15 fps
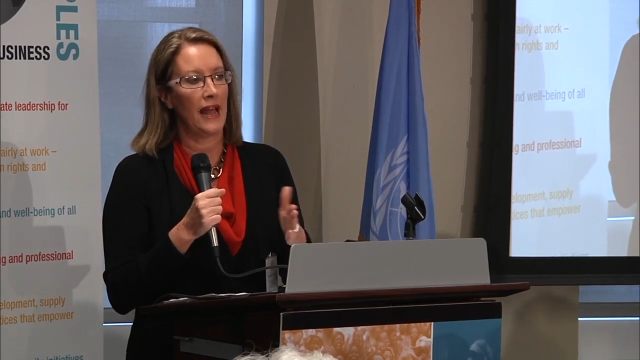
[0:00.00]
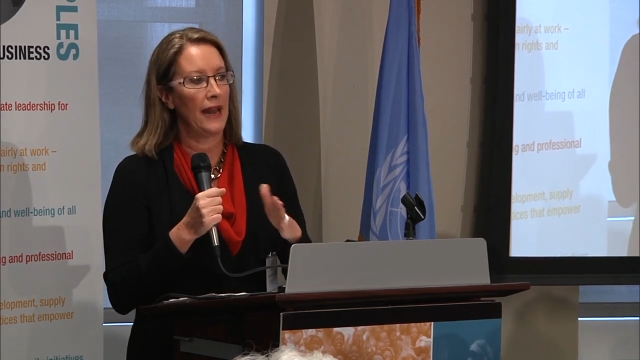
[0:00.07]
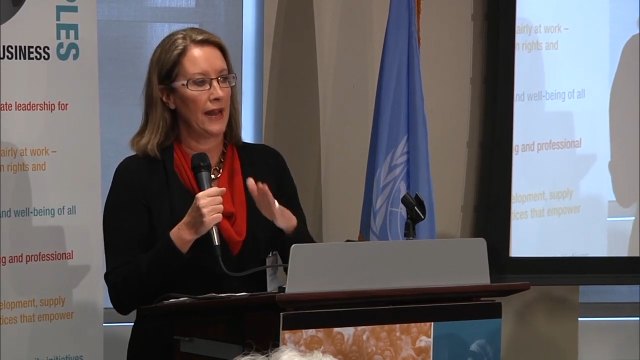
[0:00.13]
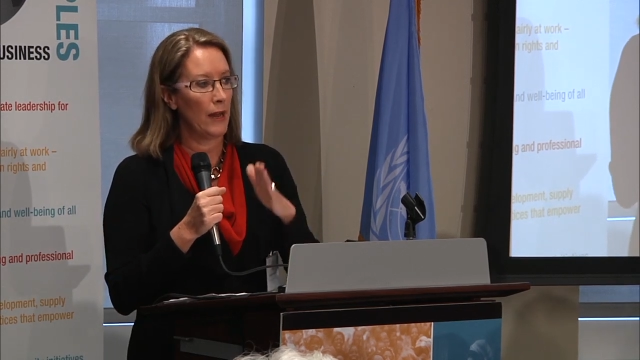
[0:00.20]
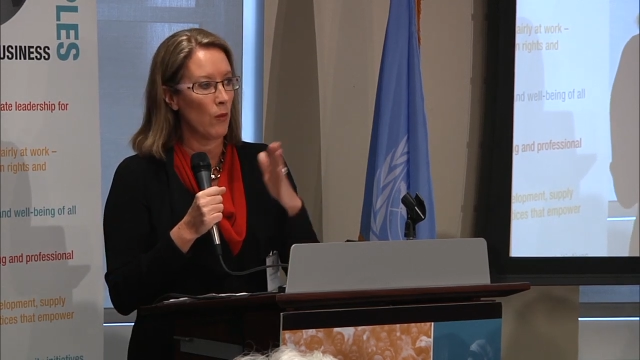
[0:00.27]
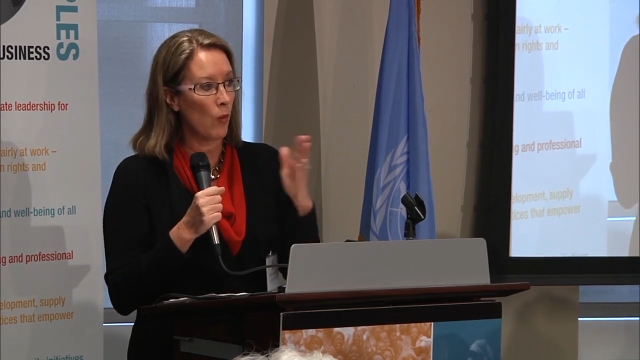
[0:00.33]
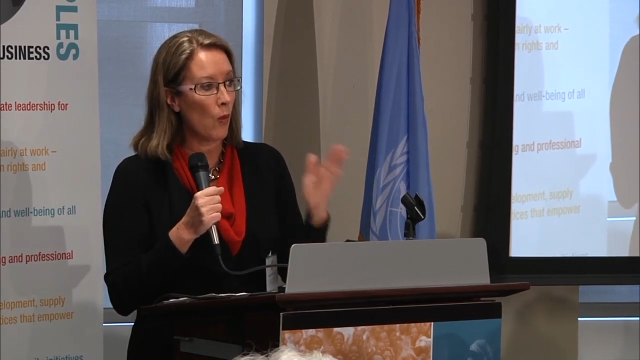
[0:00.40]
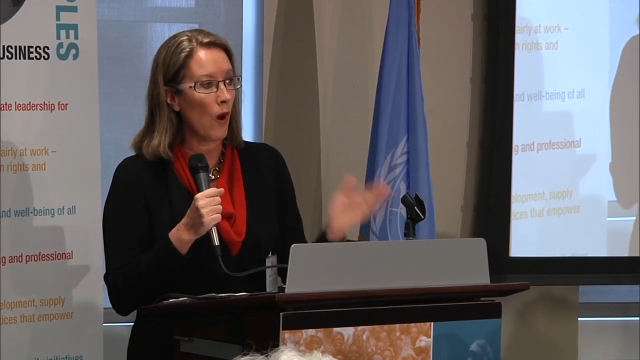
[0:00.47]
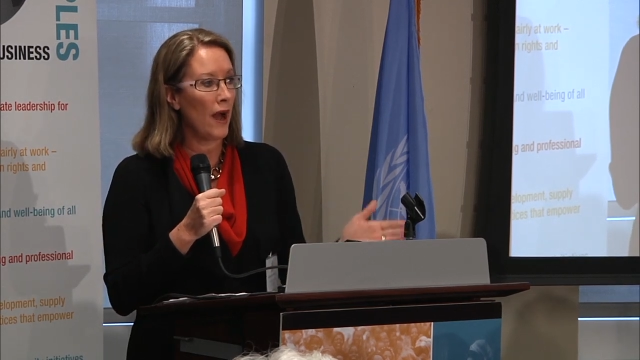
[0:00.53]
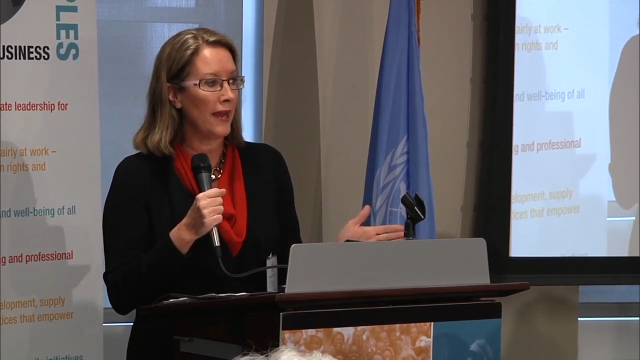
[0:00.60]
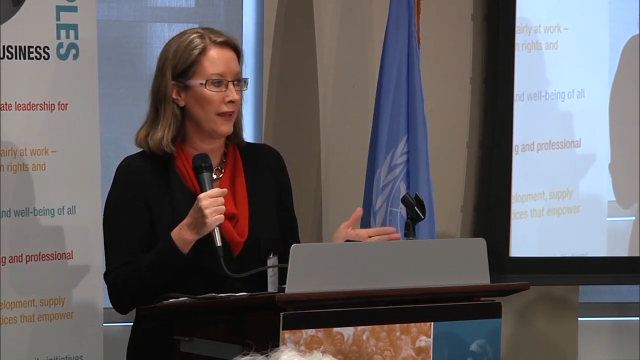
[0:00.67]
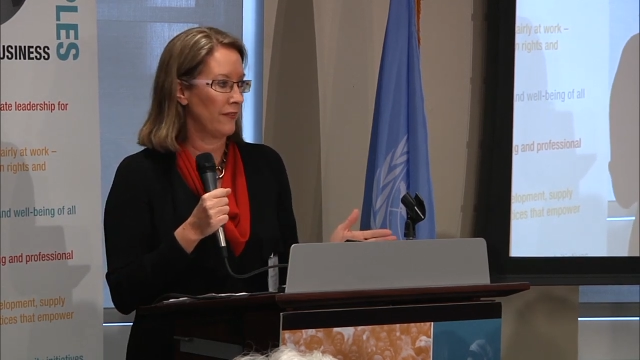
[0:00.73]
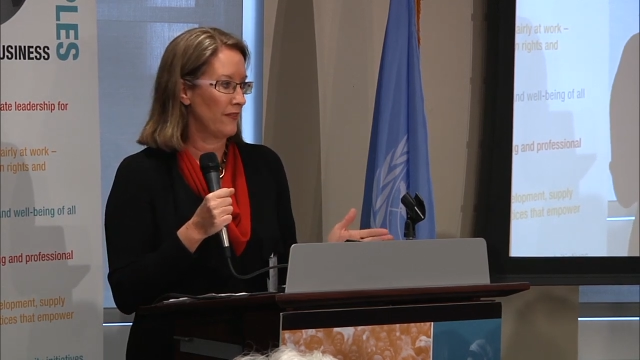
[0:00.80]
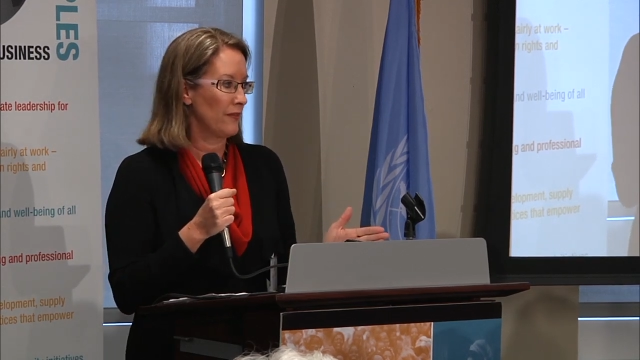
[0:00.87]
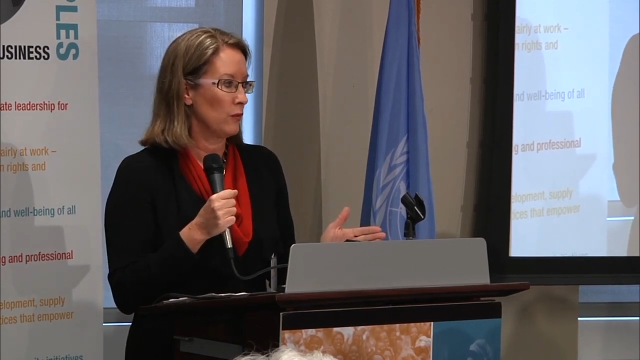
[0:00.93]
and why
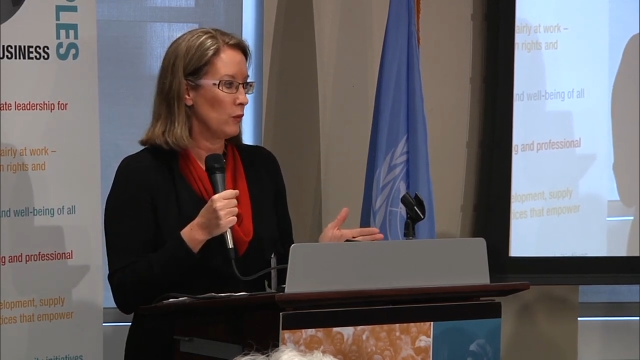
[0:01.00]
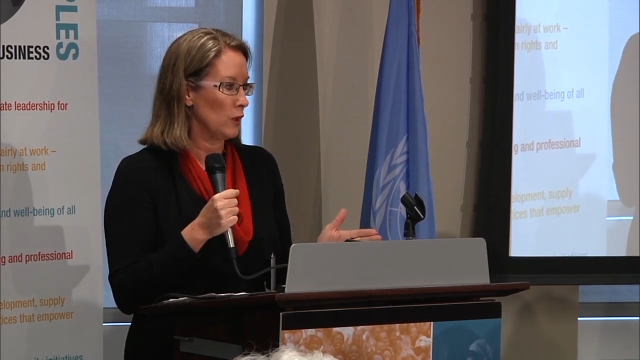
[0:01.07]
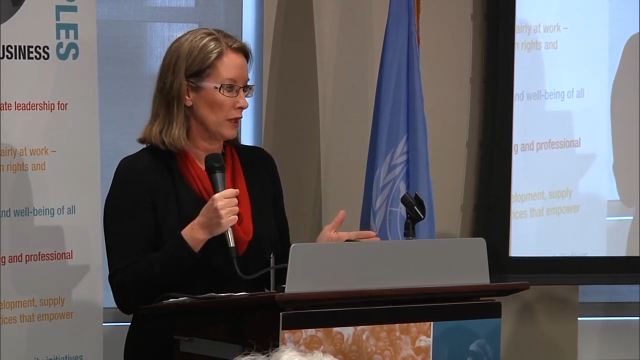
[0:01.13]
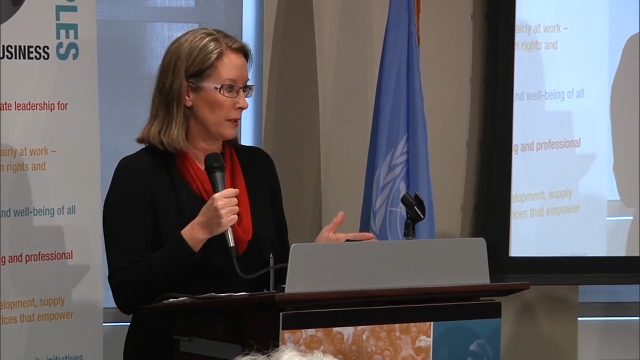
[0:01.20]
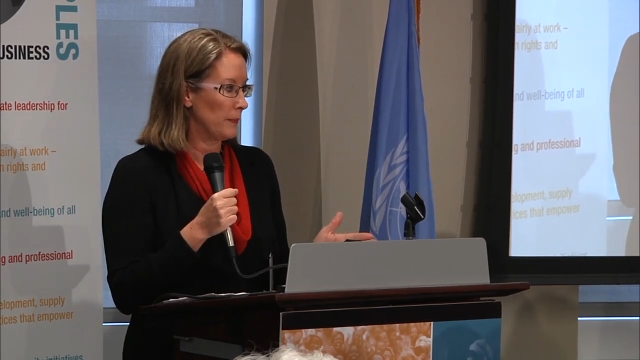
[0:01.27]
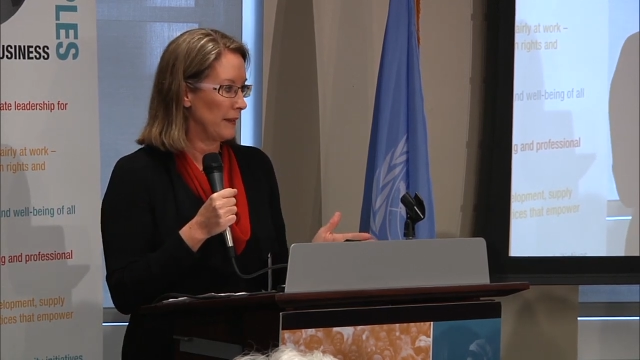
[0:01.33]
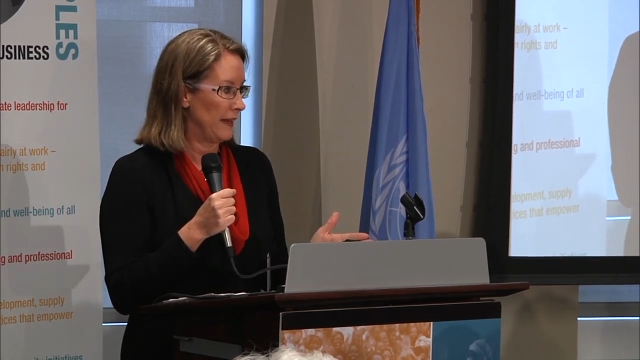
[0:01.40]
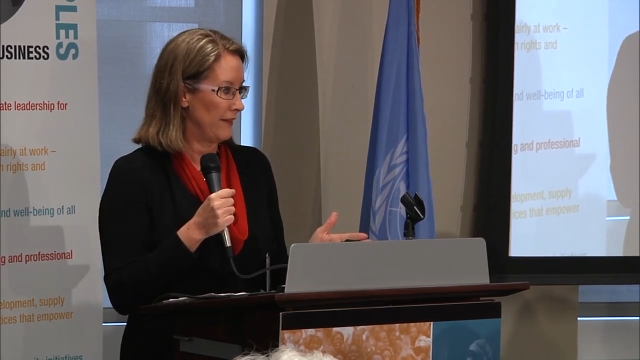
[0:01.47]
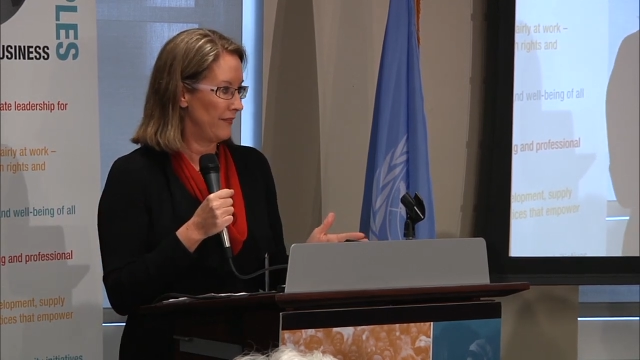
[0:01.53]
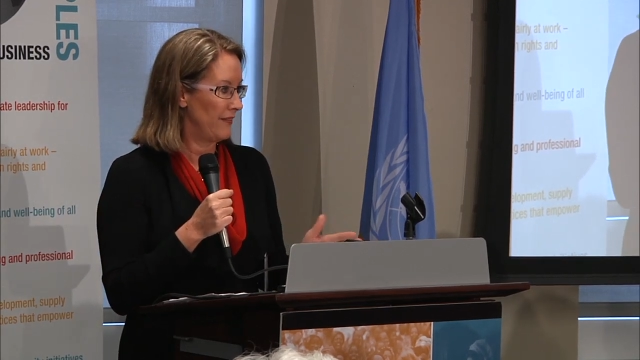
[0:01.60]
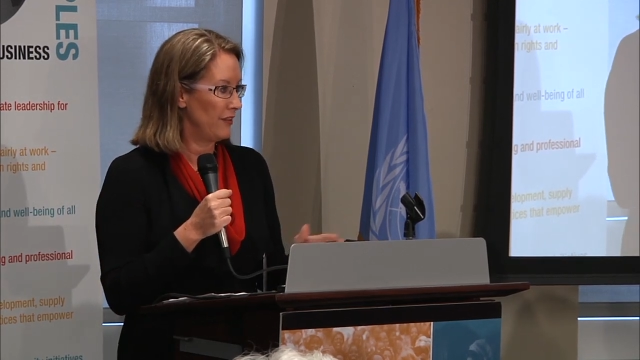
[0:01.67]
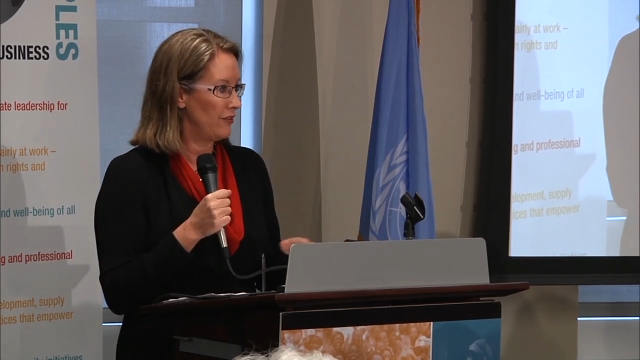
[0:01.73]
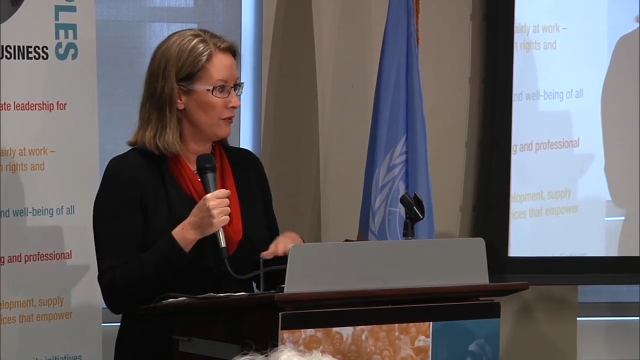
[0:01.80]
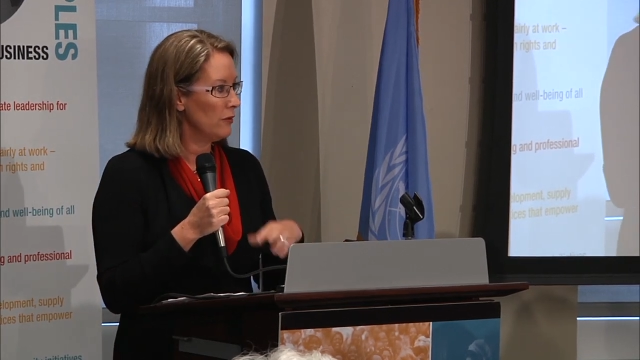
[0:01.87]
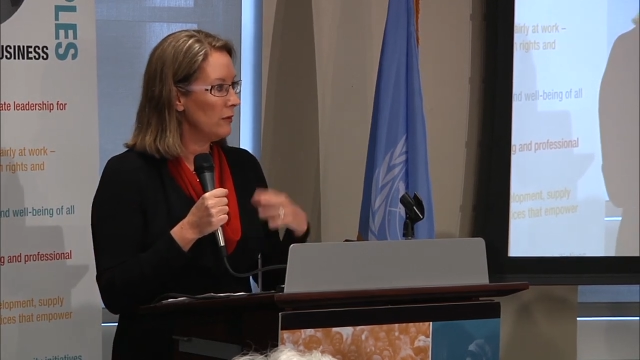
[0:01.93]
it's a workplace
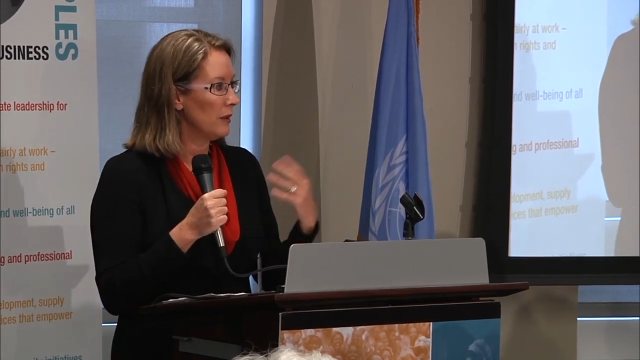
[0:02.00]
issue.